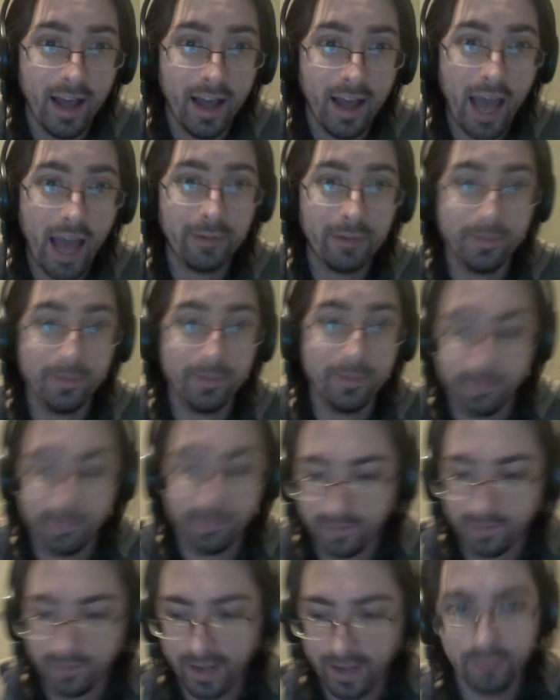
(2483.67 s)
I will
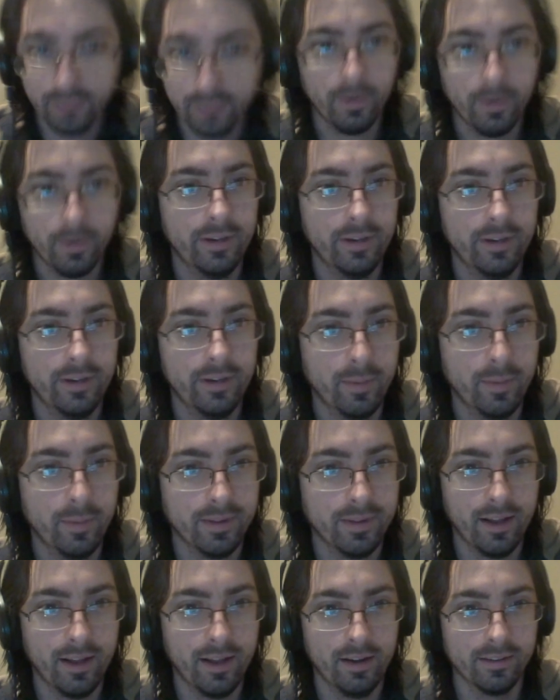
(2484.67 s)
find where she
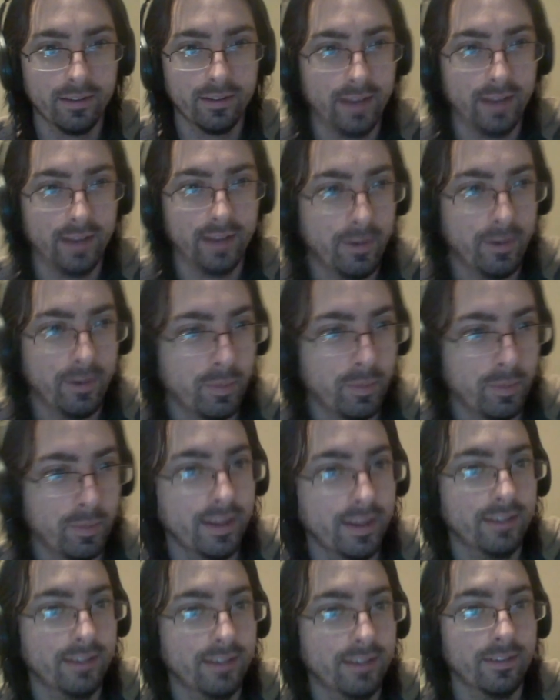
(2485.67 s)
belongs and I will
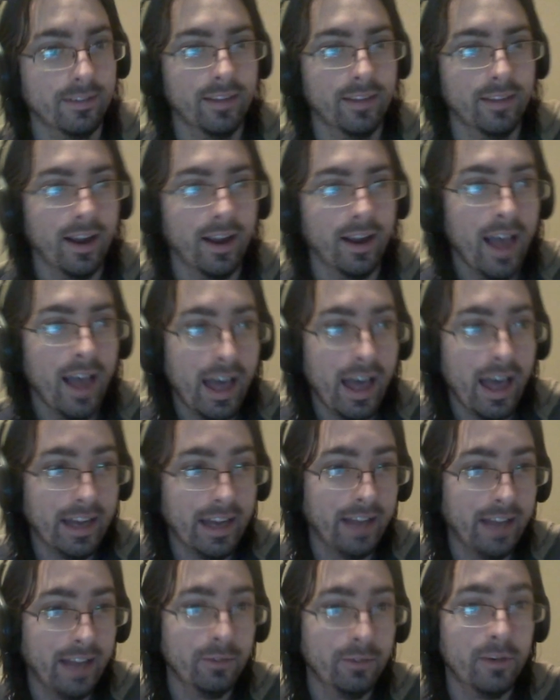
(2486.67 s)
place her there, and
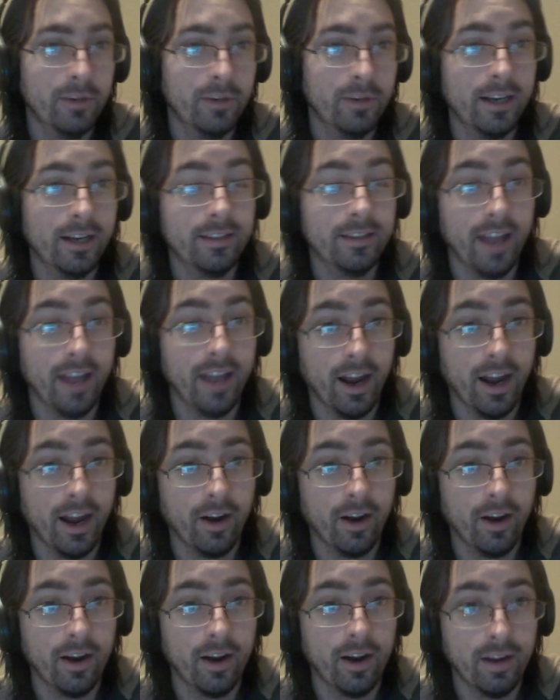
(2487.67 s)
I do not
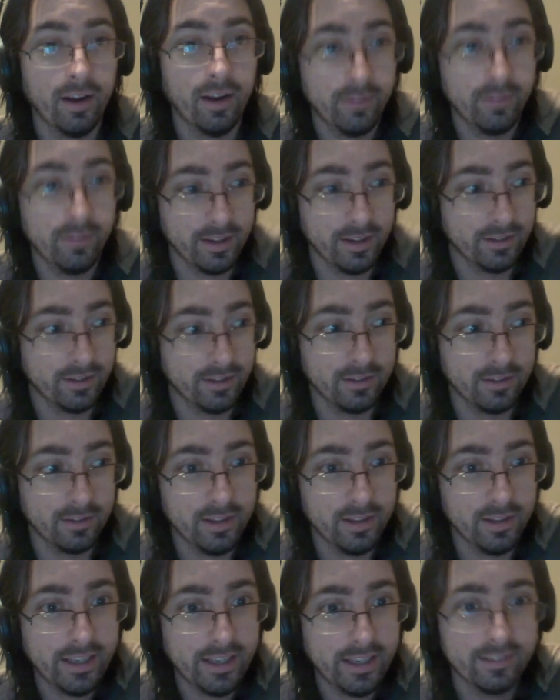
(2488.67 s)
care if it is
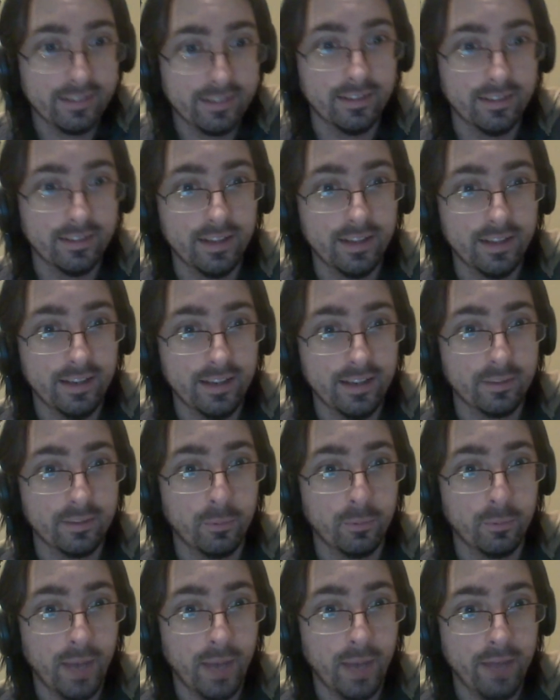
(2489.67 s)
leagues and leagues
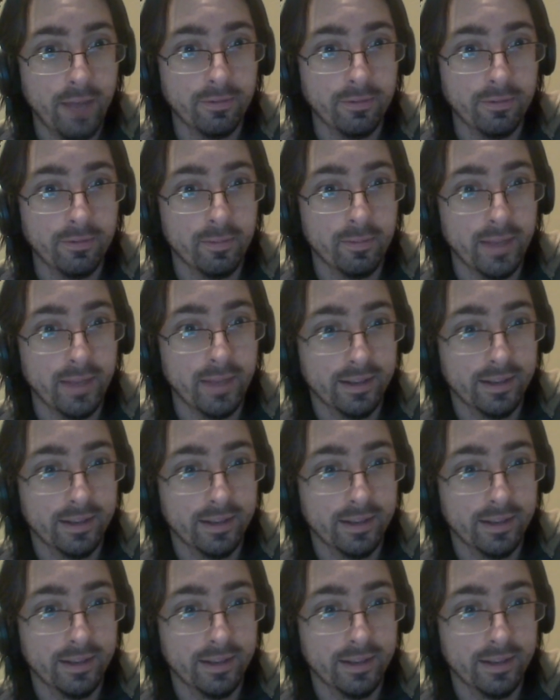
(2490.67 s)
away from me.